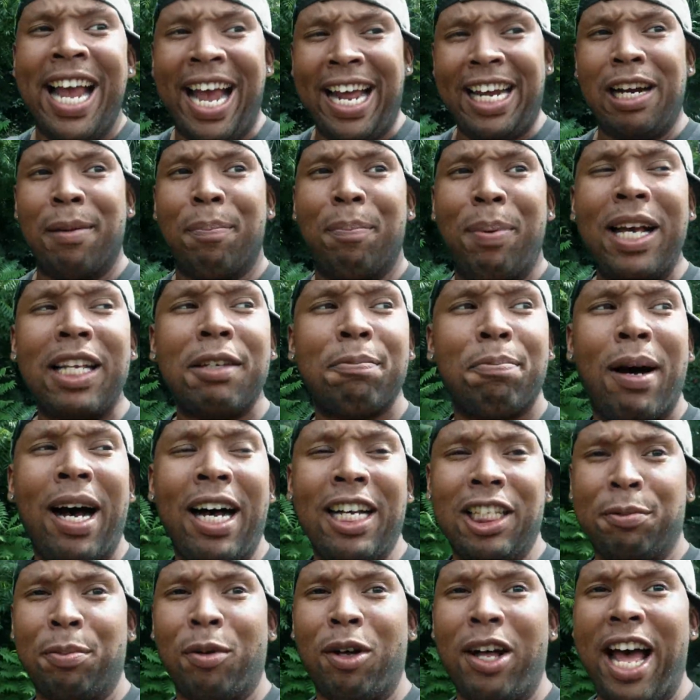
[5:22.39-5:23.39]
And your best
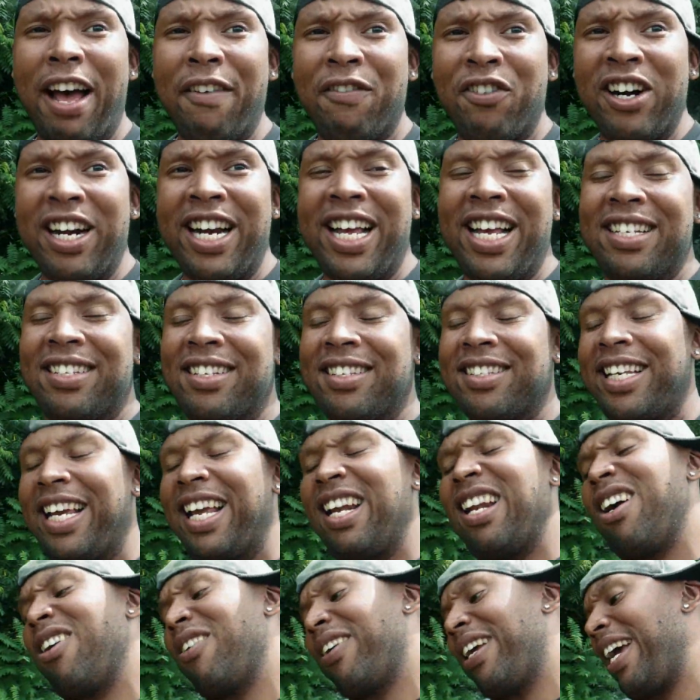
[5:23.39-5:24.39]
possible effort isn't
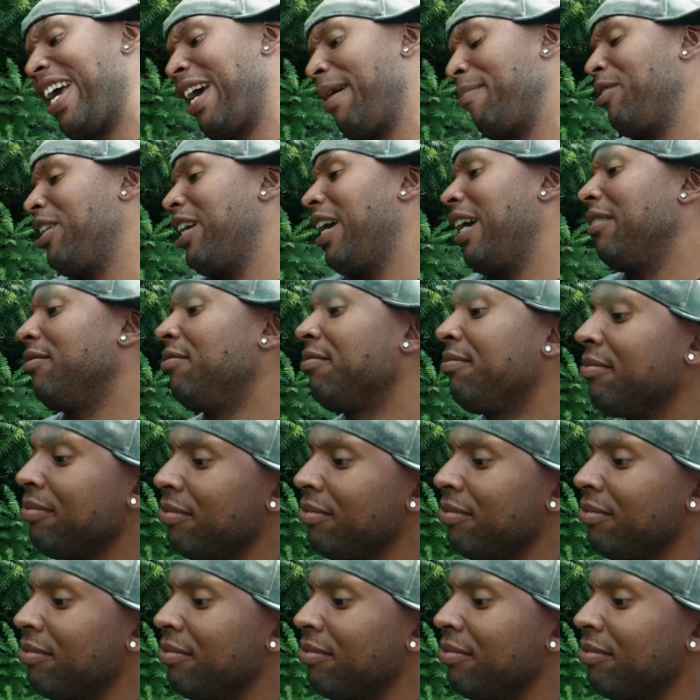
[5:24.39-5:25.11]
saying, okay, I'm done.